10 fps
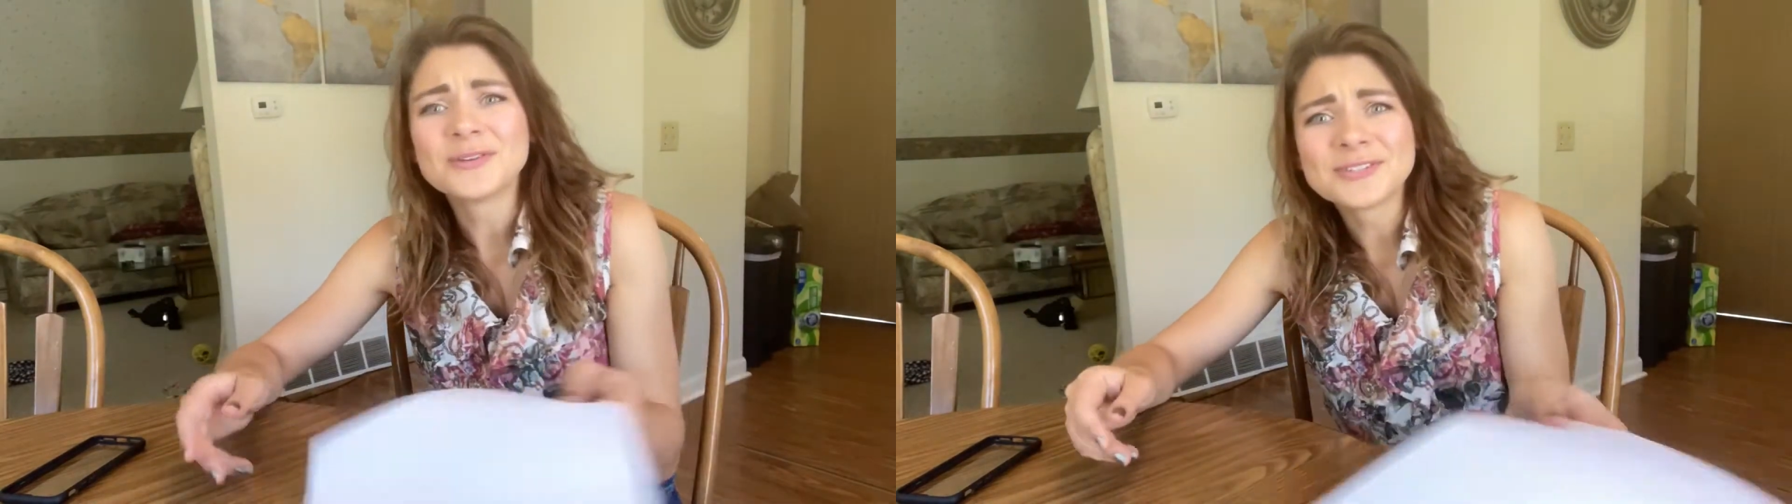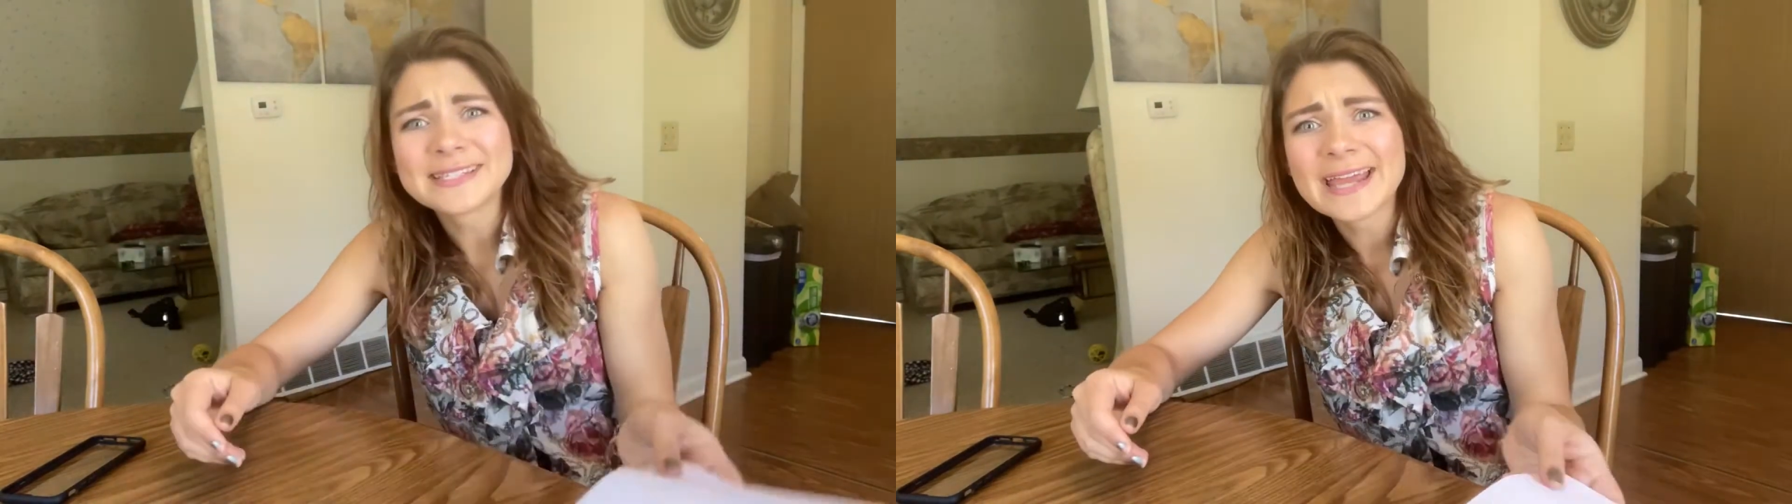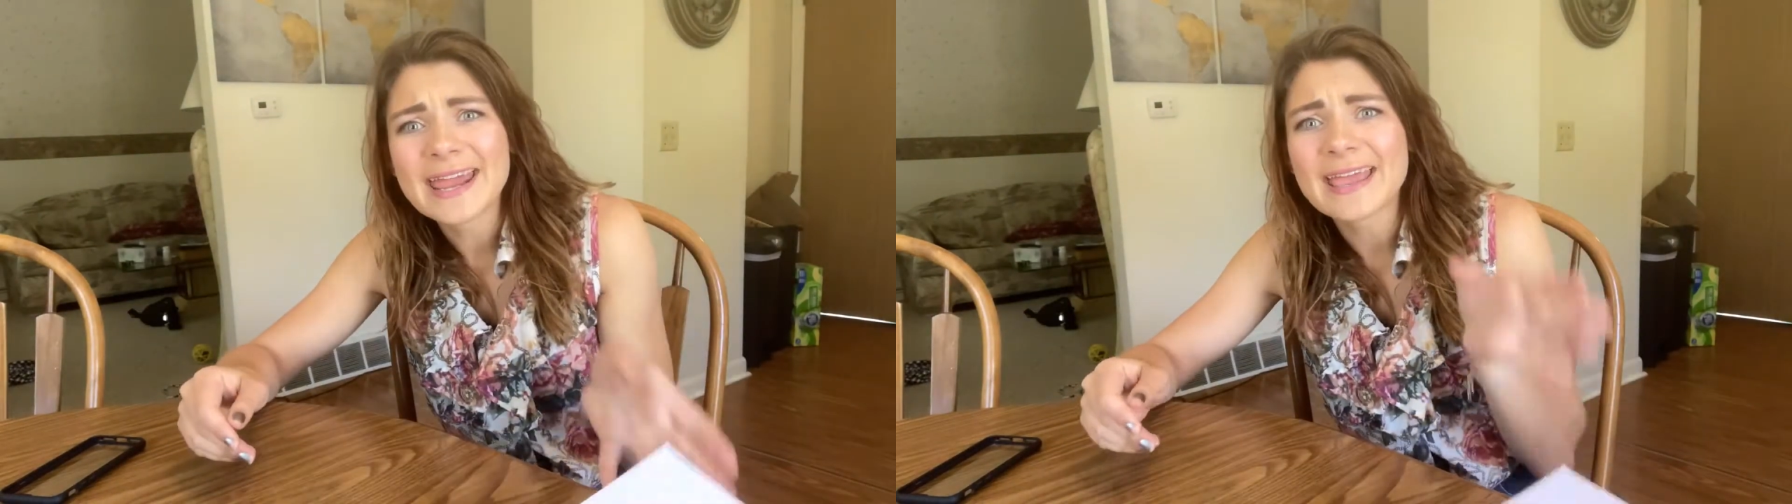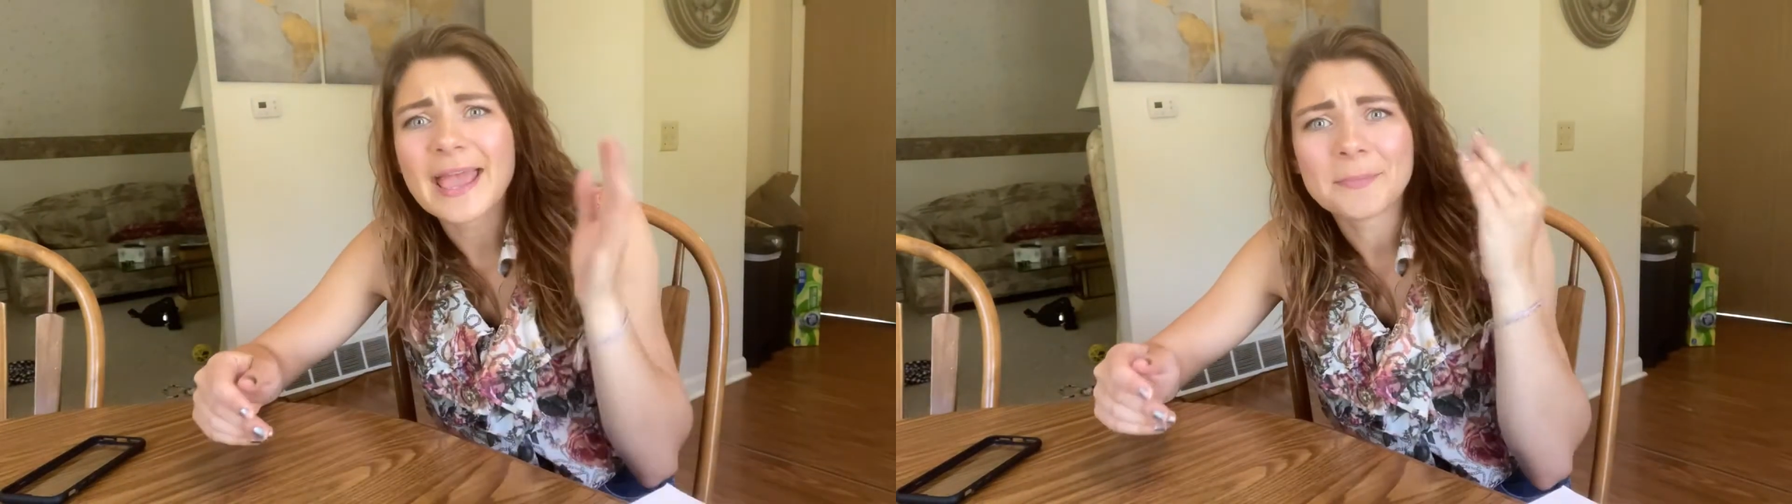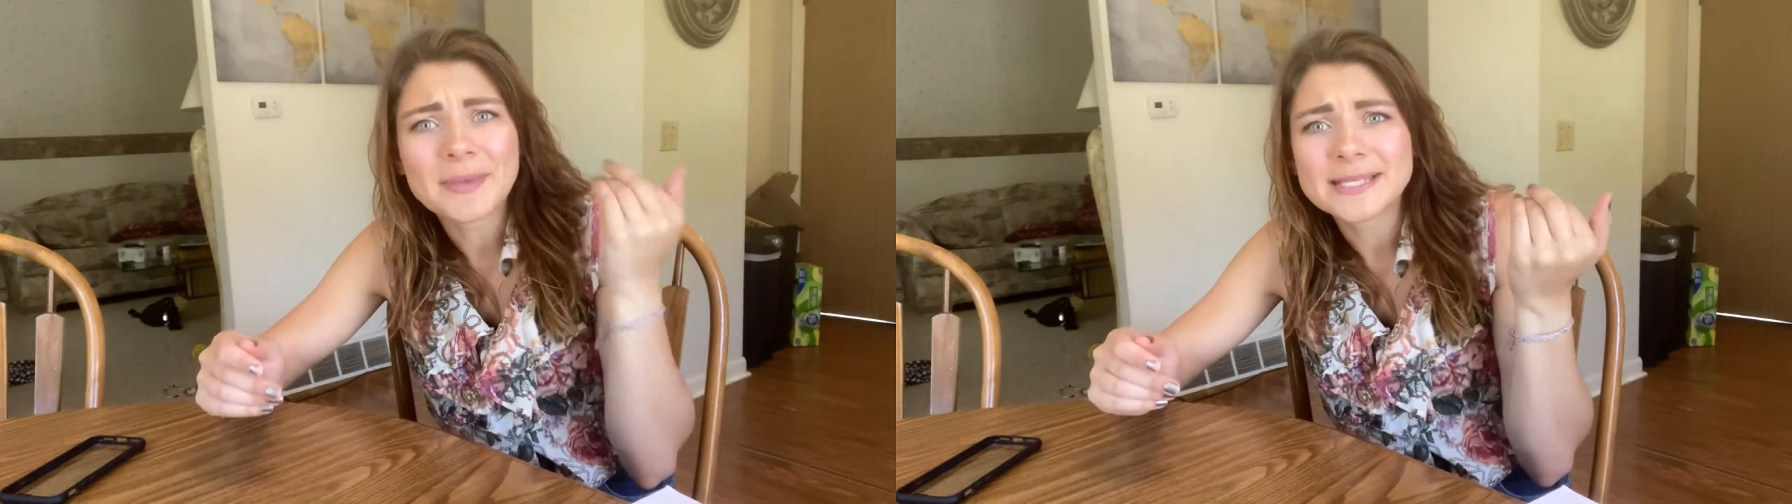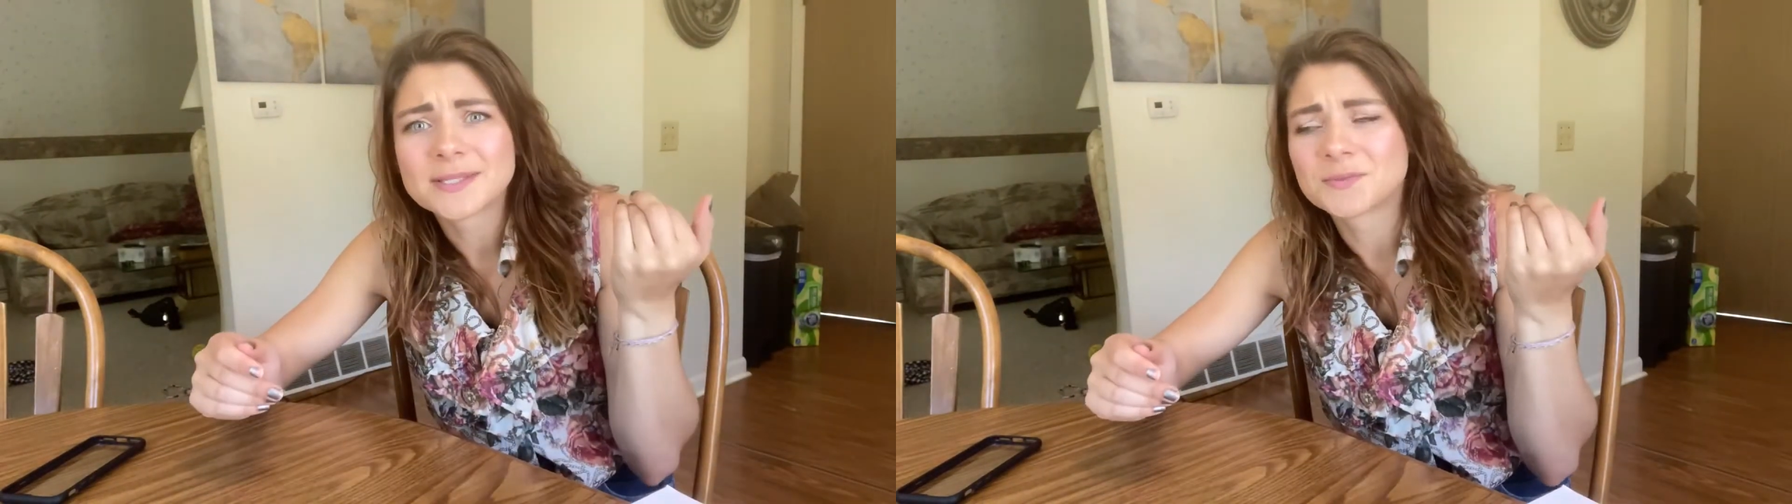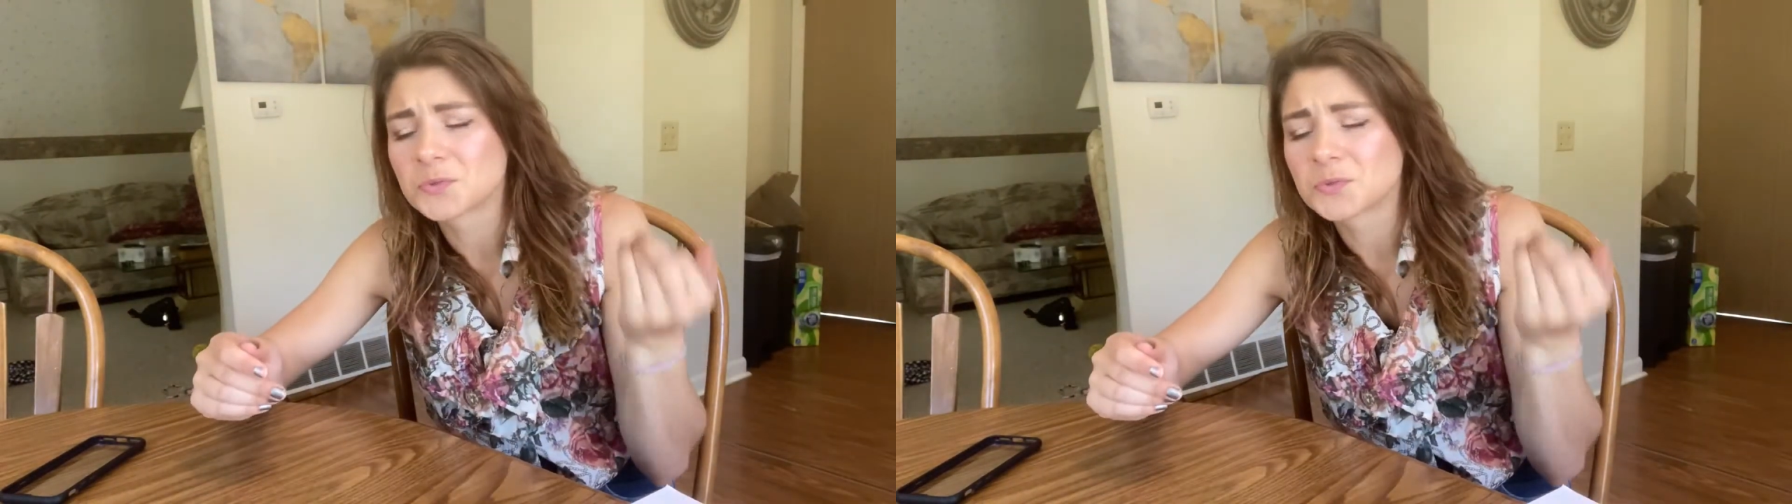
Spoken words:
can just take a piece of